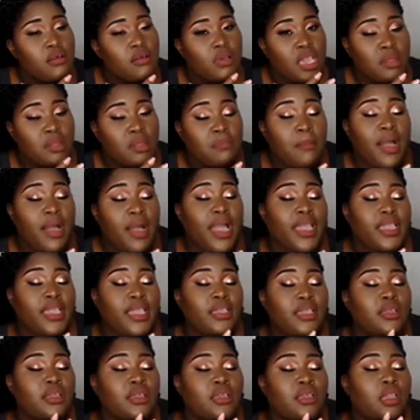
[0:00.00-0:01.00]
in
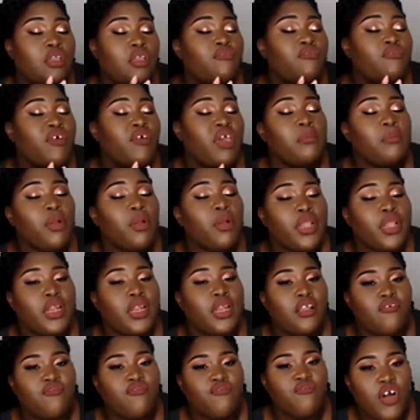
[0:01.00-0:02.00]
my event
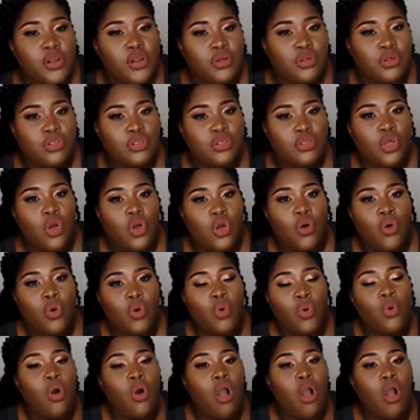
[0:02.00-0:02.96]
marketing funnel who